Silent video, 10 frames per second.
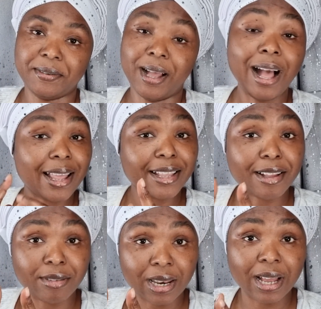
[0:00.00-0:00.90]
AHAYAH
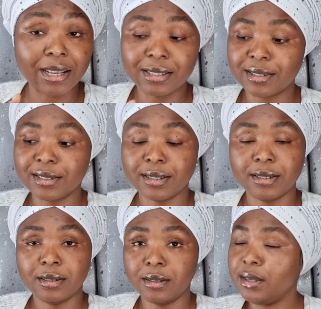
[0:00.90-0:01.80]
never lies.
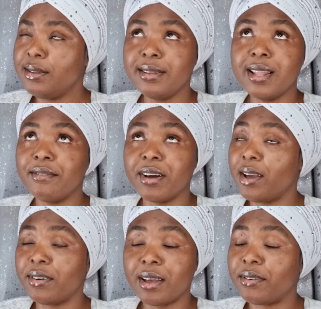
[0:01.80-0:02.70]
He never,
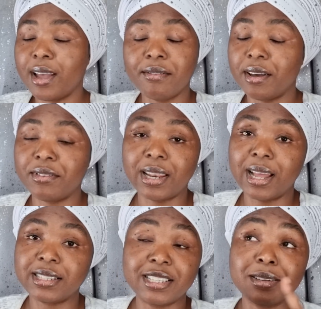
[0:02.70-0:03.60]
ever, ever, ever, ever
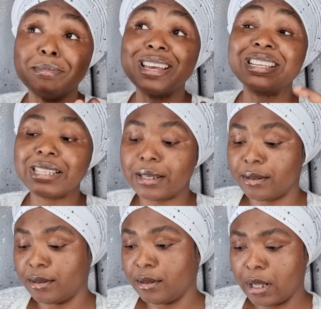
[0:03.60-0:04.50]
lies. He's amazing.
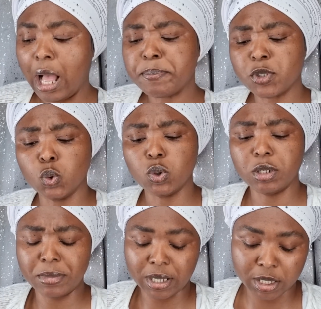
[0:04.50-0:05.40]
Absolutely
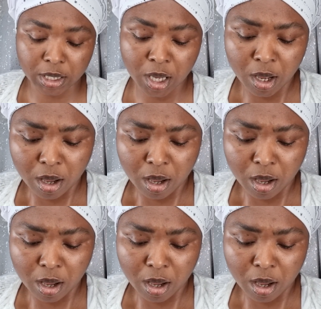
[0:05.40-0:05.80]
amazing.